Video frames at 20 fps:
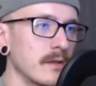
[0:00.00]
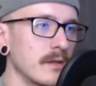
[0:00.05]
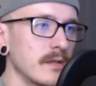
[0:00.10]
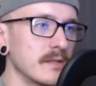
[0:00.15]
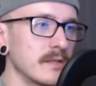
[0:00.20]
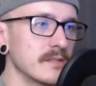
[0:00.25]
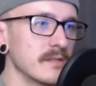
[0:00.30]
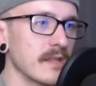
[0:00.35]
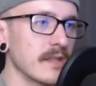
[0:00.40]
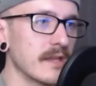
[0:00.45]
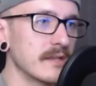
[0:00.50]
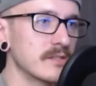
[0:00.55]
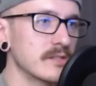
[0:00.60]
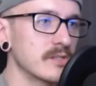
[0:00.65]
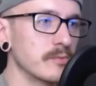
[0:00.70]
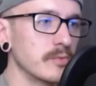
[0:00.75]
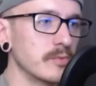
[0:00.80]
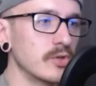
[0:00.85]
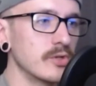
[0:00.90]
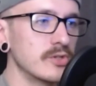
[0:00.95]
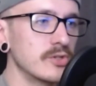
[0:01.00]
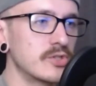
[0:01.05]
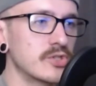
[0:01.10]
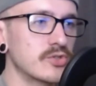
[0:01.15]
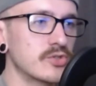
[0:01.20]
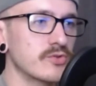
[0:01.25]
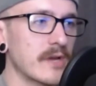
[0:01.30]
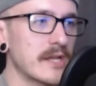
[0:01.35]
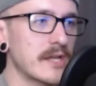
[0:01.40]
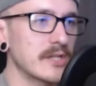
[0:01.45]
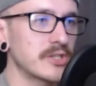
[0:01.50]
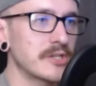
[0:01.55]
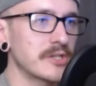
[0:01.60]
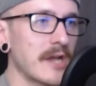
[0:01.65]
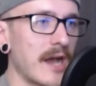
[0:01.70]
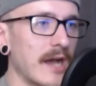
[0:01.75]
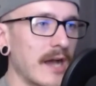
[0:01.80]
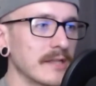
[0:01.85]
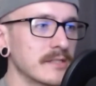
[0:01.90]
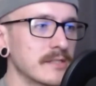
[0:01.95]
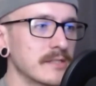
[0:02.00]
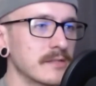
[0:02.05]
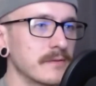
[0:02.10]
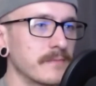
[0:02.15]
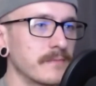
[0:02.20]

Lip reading: He's landing some good straight shots.